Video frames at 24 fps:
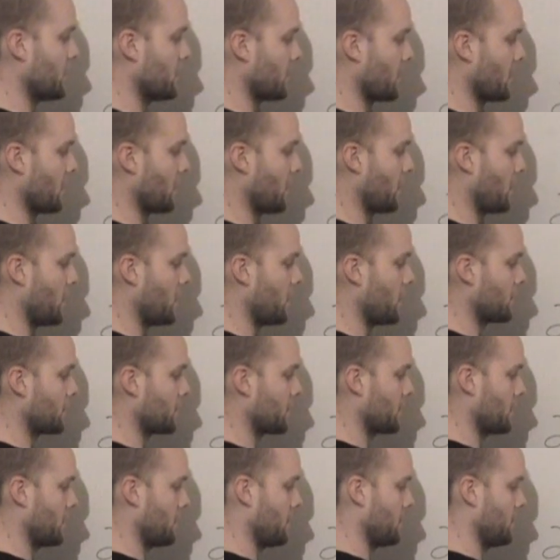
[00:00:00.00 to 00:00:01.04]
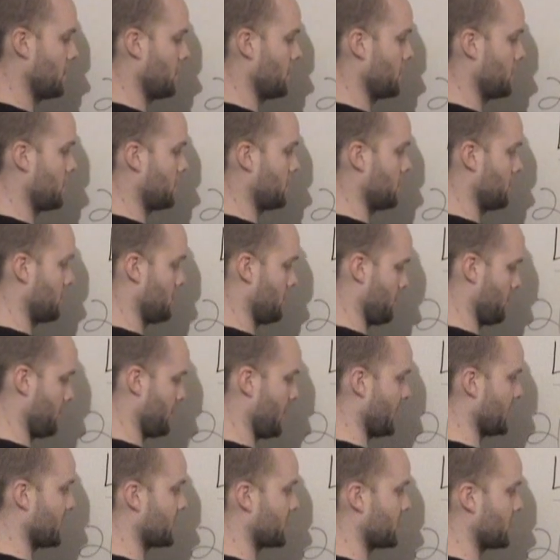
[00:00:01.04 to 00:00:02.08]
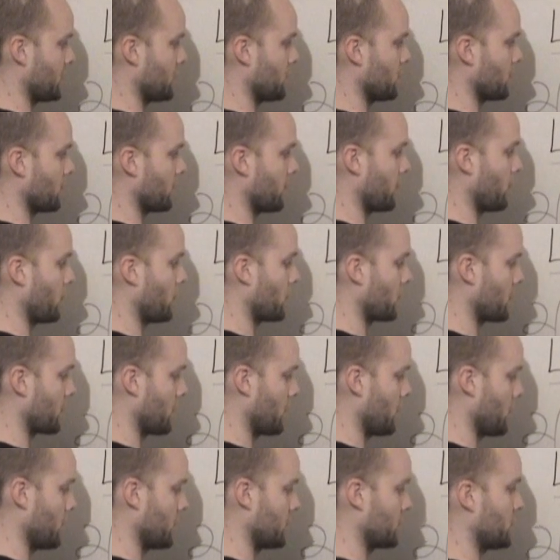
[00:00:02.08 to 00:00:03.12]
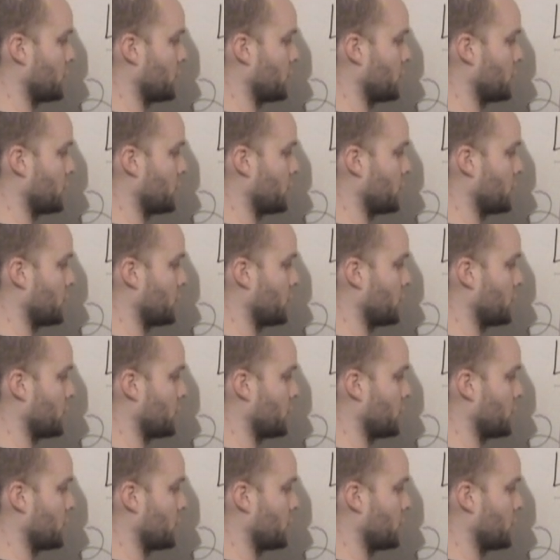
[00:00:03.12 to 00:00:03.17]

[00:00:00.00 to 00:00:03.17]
know that log base two to four,